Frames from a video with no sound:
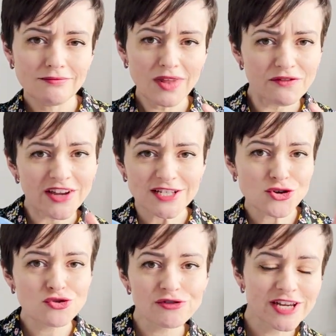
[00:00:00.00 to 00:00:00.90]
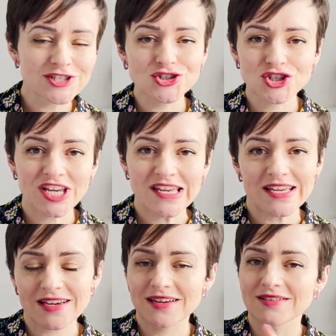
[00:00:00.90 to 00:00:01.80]
Victorian
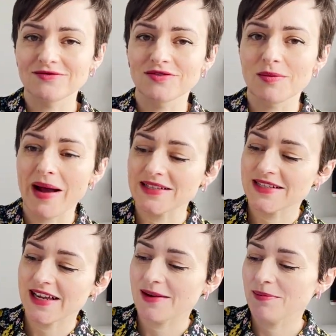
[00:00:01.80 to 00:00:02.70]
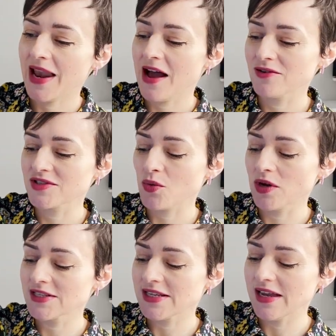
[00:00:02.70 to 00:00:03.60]
chic, romantic blouse
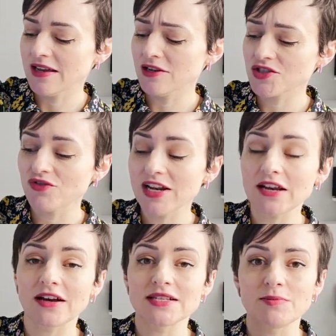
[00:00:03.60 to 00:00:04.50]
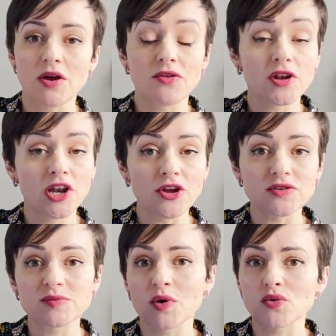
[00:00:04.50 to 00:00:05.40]
quality. It looks really nice, both loose
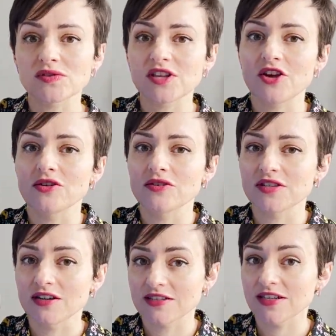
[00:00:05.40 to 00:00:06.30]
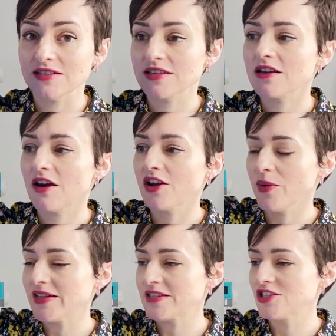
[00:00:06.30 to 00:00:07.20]
but also tucked into
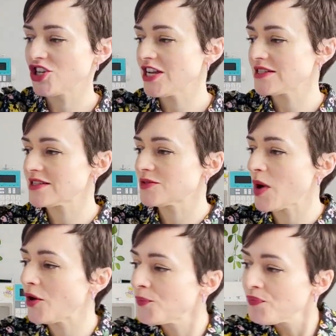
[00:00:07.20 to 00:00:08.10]
high-waisted jeans as well.